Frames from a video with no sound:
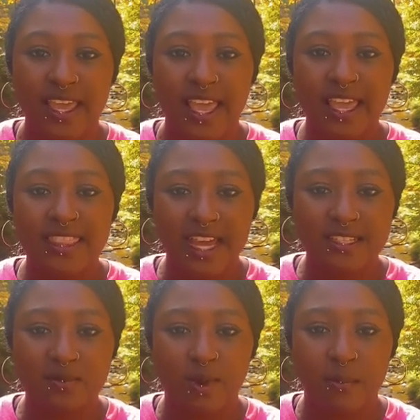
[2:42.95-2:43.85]
And that is
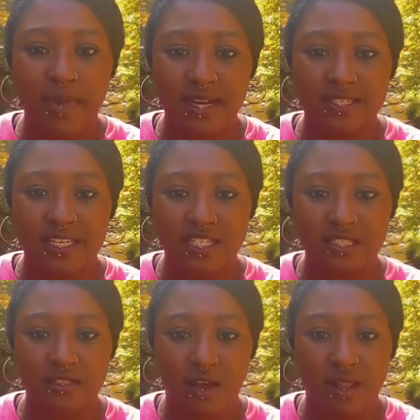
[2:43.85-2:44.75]
what meditation
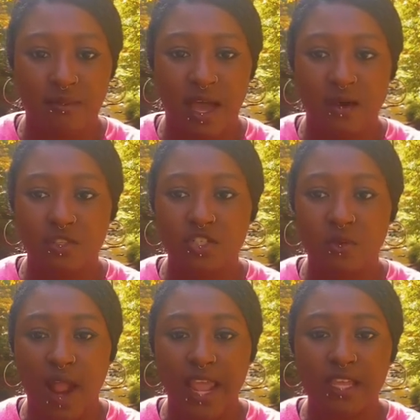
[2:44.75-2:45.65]
is all about.
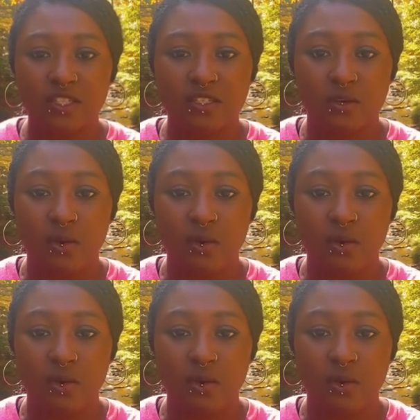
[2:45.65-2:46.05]
Trying to